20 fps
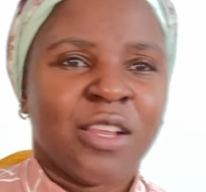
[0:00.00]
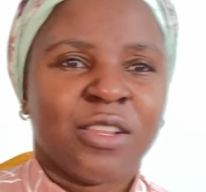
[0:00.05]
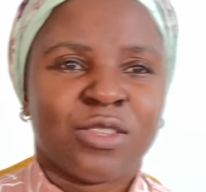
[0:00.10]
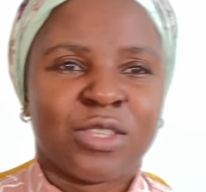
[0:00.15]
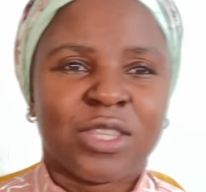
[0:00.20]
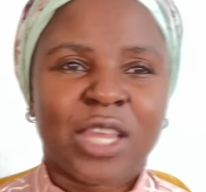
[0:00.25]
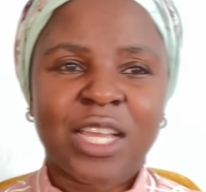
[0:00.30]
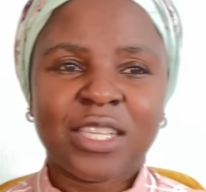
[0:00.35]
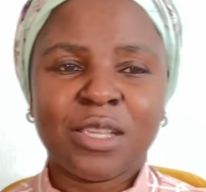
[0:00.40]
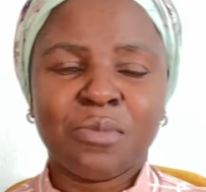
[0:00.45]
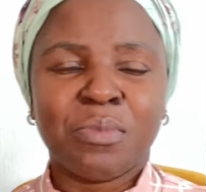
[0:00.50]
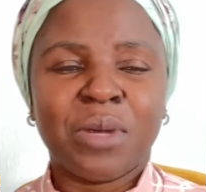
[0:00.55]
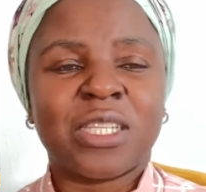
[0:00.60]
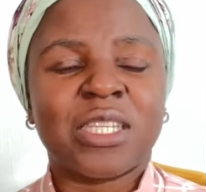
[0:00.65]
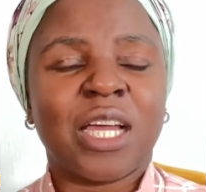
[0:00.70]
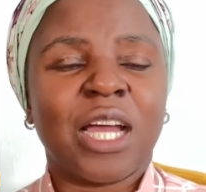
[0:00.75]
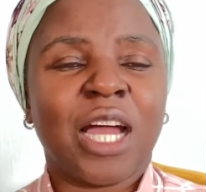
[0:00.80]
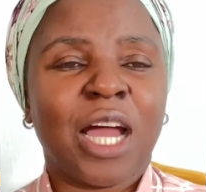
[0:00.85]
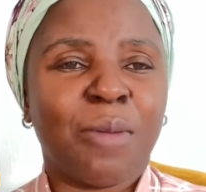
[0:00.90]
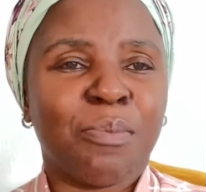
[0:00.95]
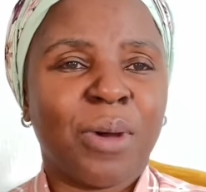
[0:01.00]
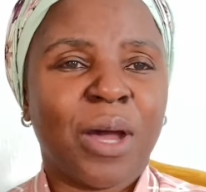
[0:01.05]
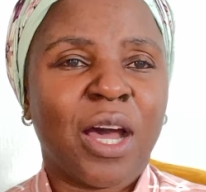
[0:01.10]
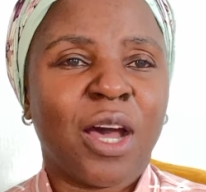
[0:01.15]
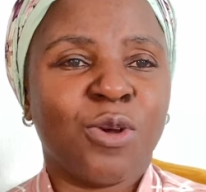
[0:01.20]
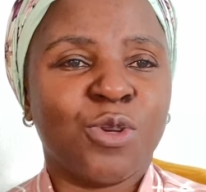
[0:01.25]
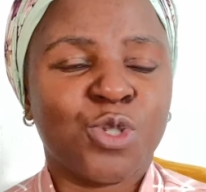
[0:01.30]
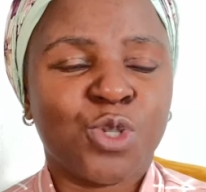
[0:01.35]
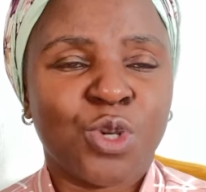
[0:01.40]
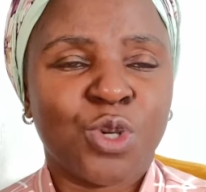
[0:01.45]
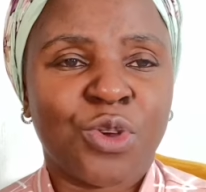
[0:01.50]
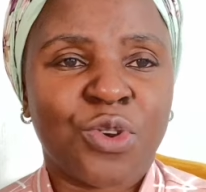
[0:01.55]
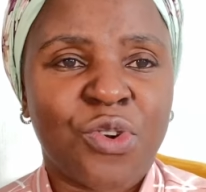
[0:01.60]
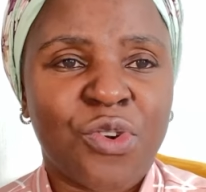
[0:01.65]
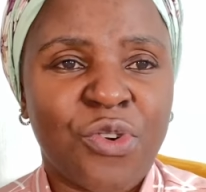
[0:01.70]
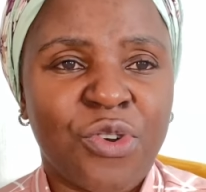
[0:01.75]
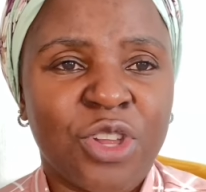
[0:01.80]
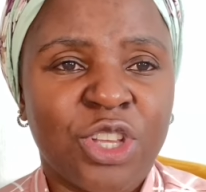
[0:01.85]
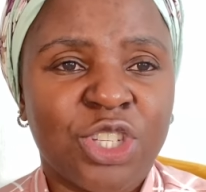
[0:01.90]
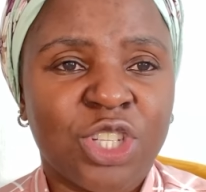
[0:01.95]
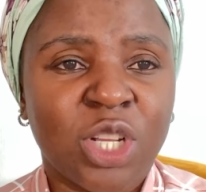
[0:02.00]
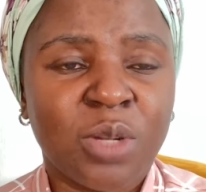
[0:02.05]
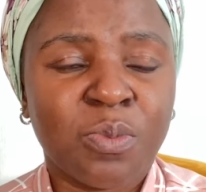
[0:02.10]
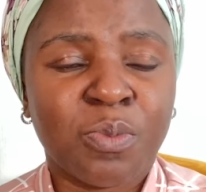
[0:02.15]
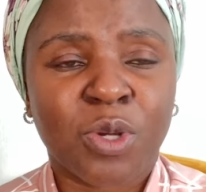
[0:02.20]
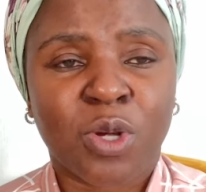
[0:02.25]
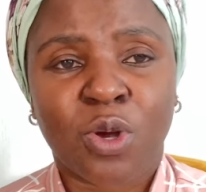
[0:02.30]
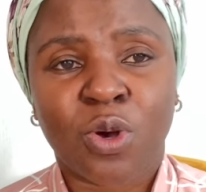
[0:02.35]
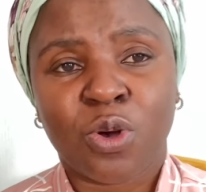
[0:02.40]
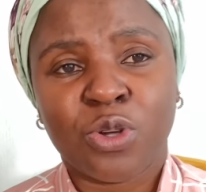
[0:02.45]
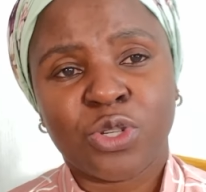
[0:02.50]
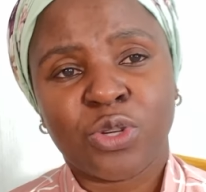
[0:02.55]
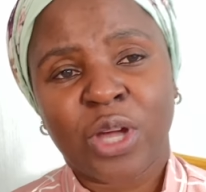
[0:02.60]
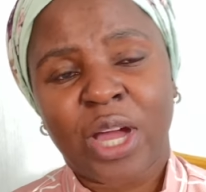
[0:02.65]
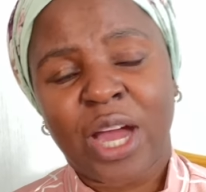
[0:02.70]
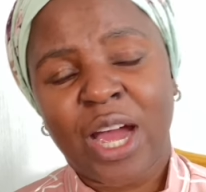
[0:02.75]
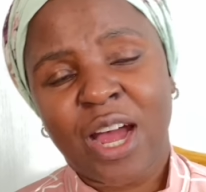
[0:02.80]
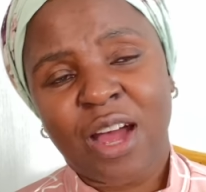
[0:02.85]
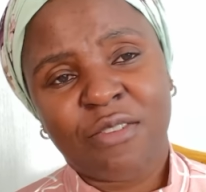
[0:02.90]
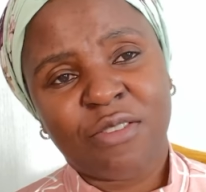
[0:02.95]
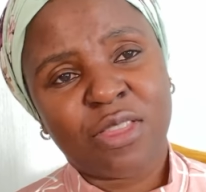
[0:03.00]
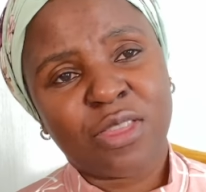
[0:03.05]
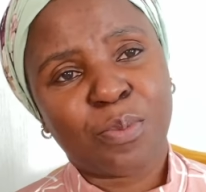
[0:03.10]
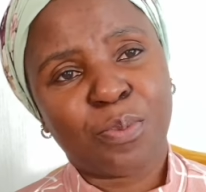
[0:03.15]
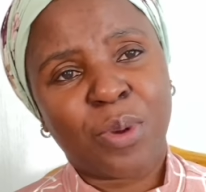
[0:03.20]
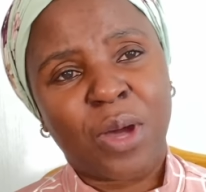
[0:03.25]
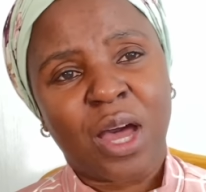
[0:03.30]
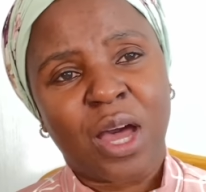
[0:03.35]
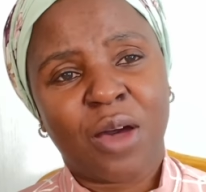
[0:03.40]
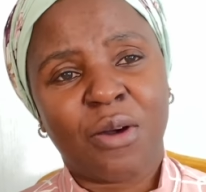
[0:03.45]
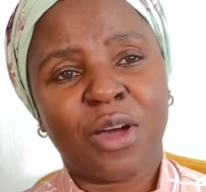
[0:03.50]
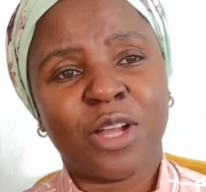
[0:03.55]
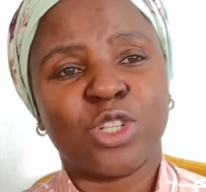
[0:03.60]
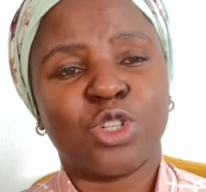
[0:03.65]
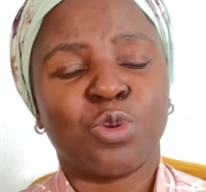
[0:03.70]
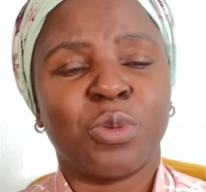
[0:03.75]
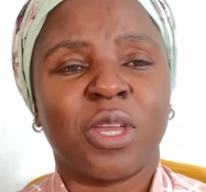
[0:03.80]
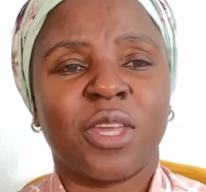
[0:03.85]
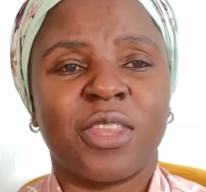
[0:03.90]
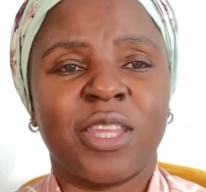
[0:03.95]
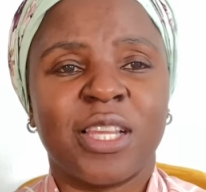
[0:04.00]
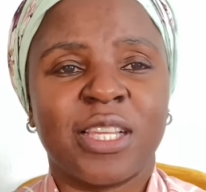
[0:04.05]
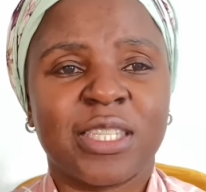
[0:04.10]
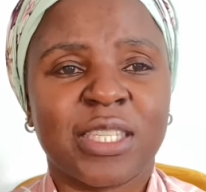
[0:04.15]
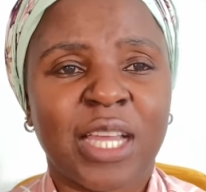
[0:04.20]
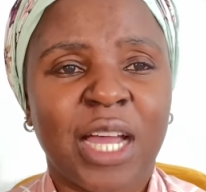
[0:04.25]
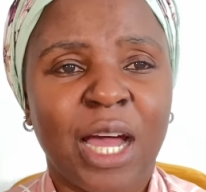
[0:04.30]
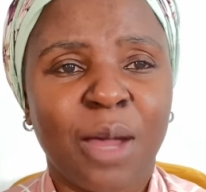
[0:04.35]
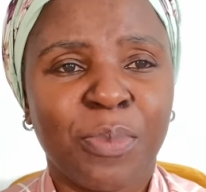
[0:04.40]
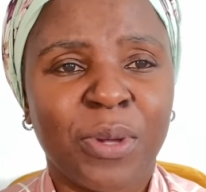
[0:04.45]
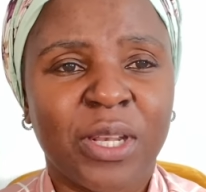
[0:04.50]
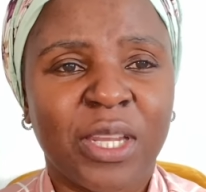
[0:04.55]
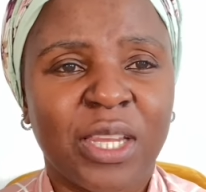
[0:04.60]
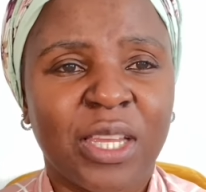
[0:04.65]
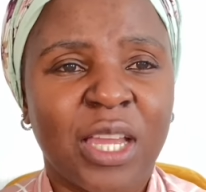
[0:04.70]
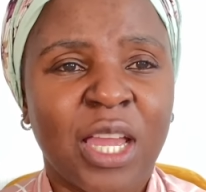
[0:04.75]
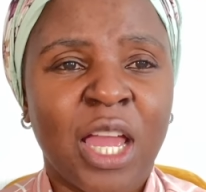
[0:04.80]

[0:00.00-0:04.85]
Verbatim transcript: Doesn't matter about your region because you're having the power to make things happening.